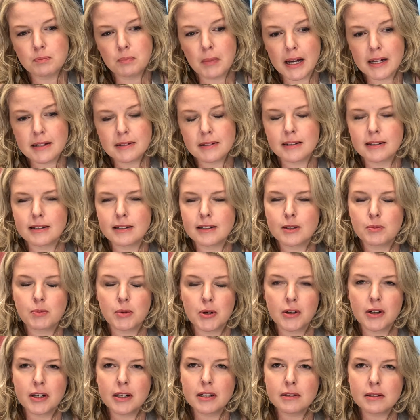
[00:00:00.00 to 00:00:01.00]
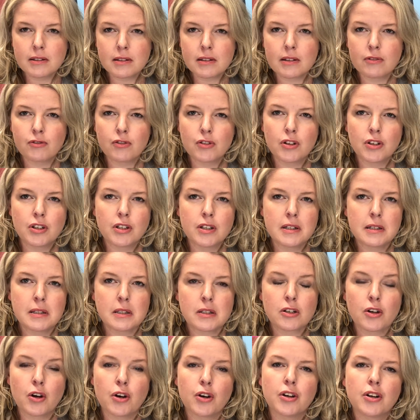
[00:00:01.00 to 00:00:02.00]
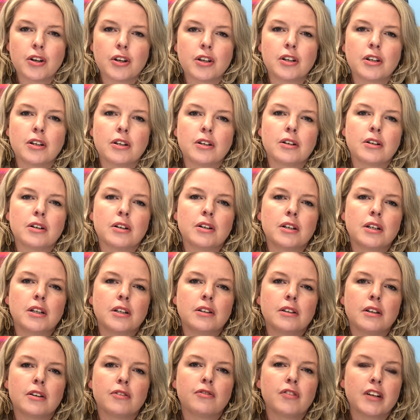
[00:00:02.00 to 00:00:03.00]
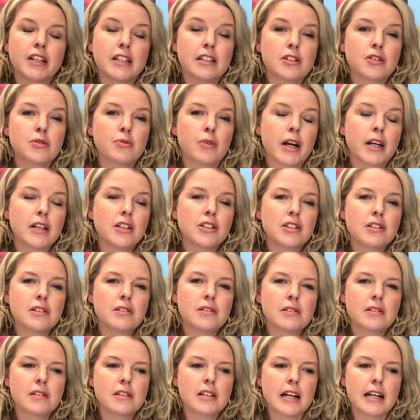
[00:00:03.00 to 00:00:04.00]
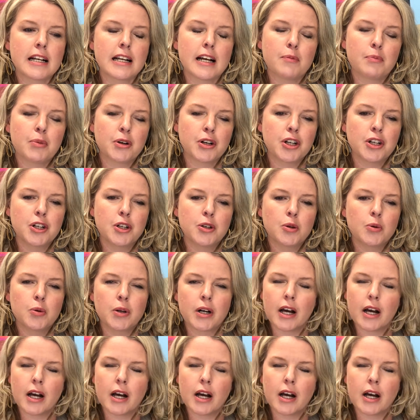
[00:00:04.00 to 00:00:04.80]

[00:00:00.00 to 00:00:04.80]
an amazing experience a few years ago in the Flinders Ranges, standing up on a hill